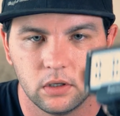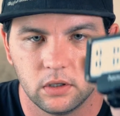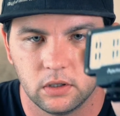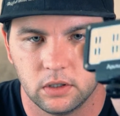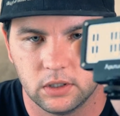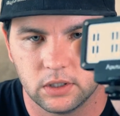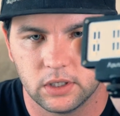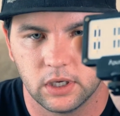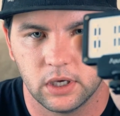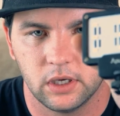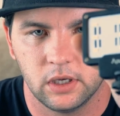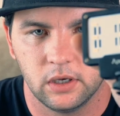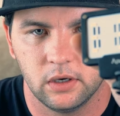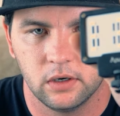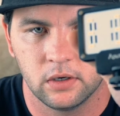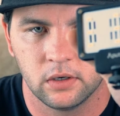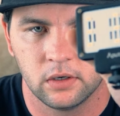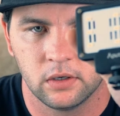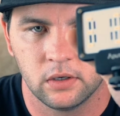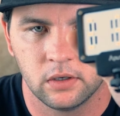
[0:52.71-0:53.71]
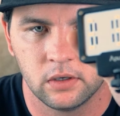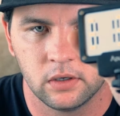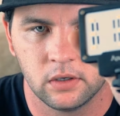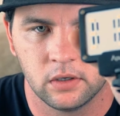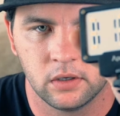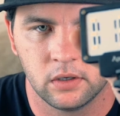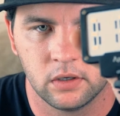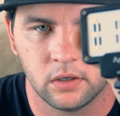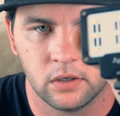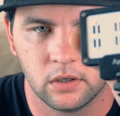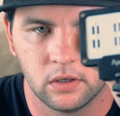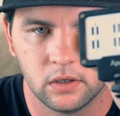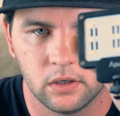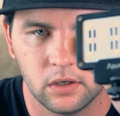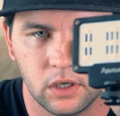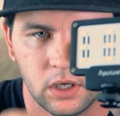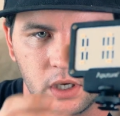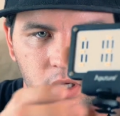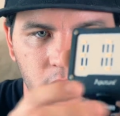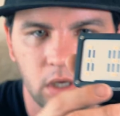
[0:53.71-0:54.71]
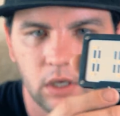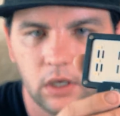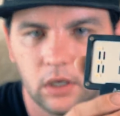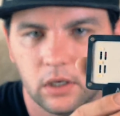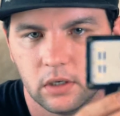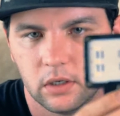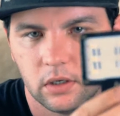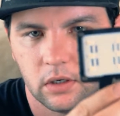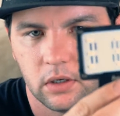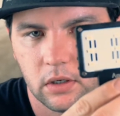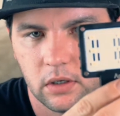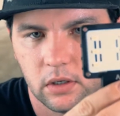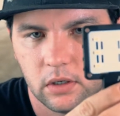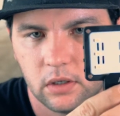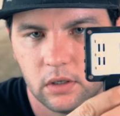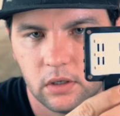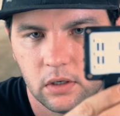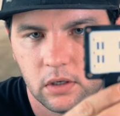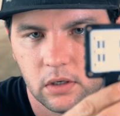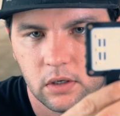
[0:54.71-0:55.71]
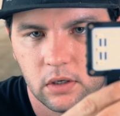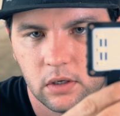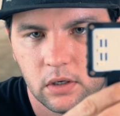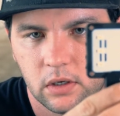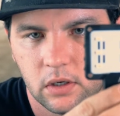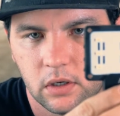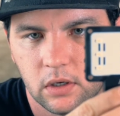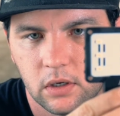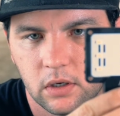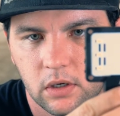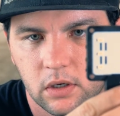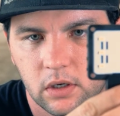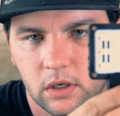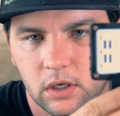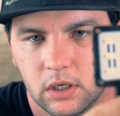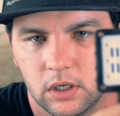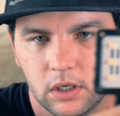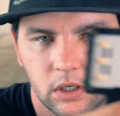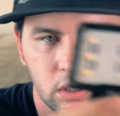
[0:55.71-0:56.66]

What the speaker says: this guy here, and it